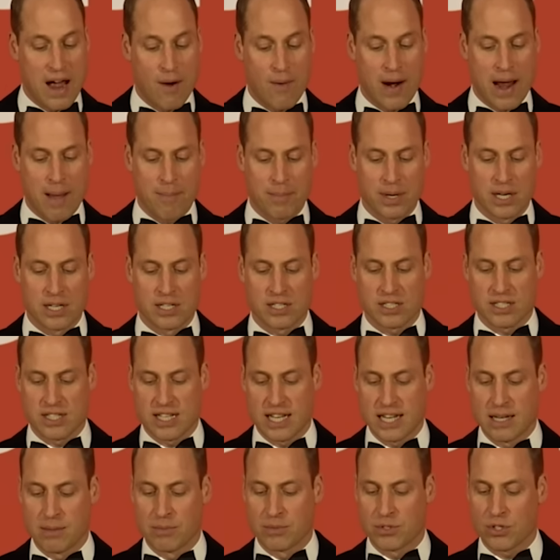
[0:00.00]
air ambulance
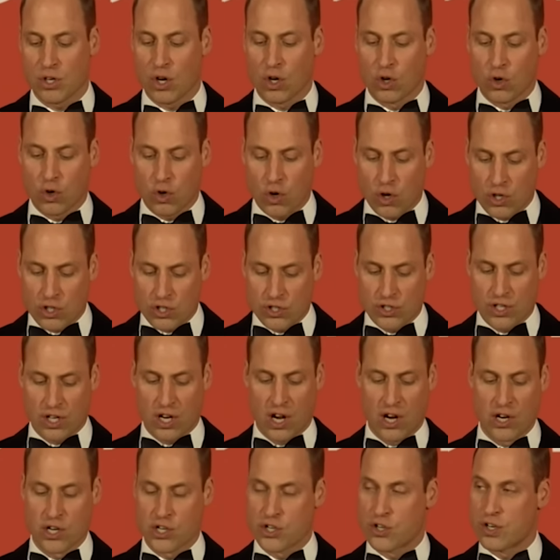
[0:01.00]
teams across the
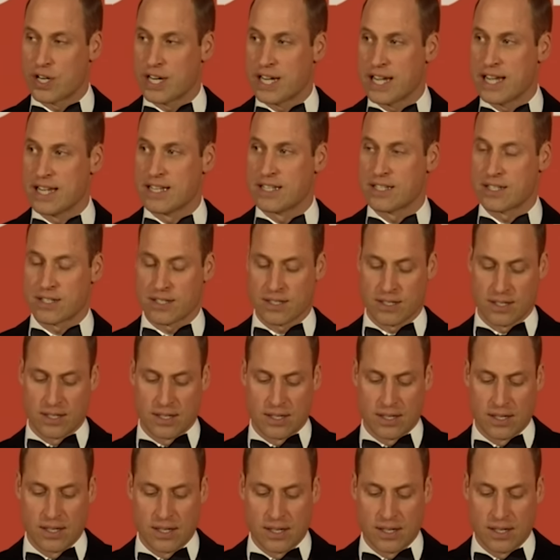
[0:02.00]
country is,